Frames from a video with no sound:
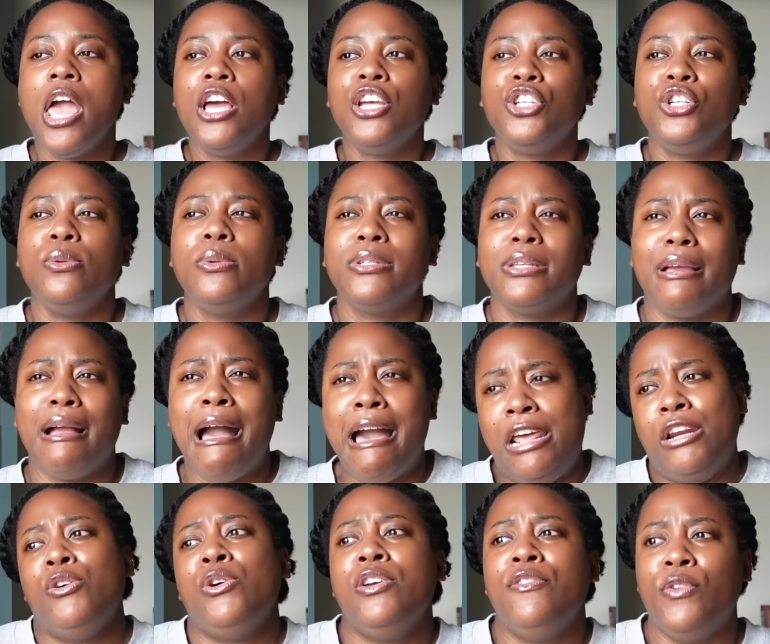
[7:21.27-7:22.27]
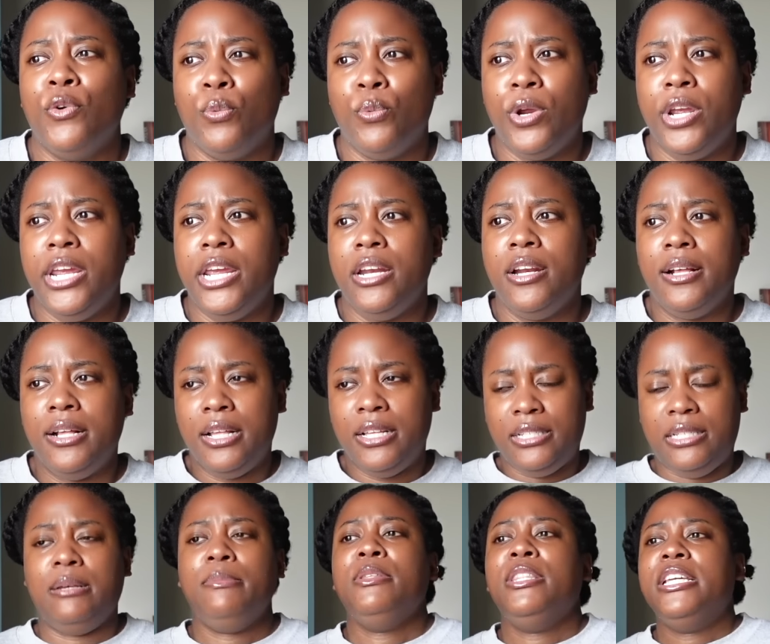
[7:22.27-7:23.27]
she was like, I don't even read
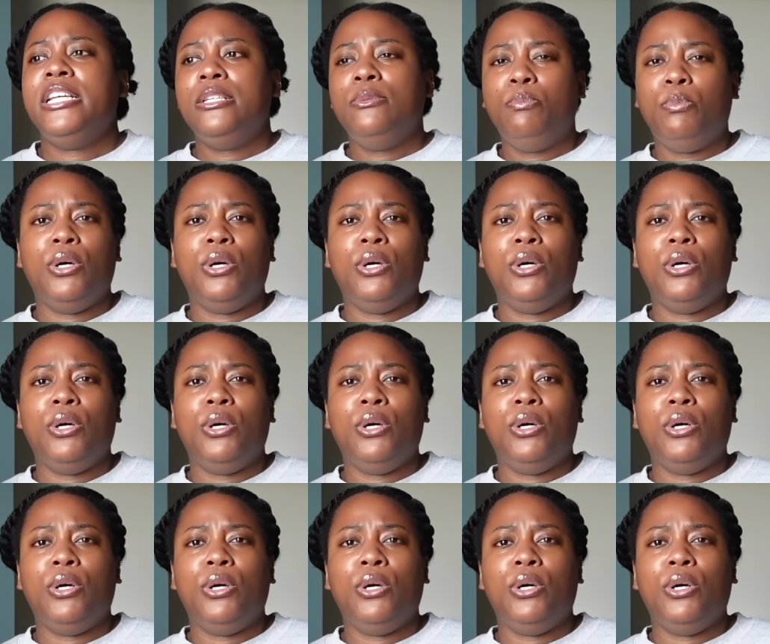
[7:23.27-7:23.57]
some of these